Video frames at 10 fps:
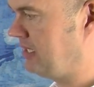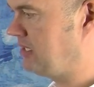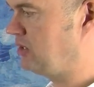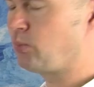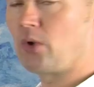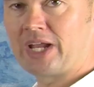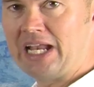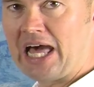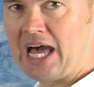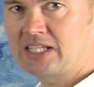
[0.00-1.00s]
this is what I
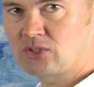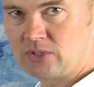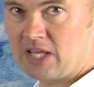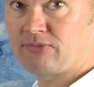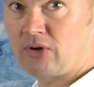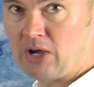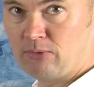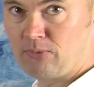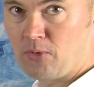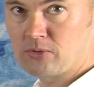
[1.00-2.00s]
like, so therefore I
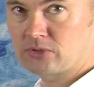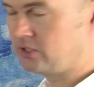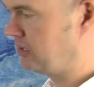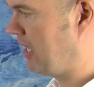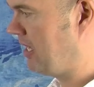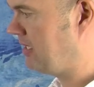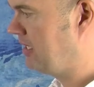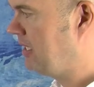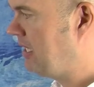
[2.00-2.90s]
will focus on that.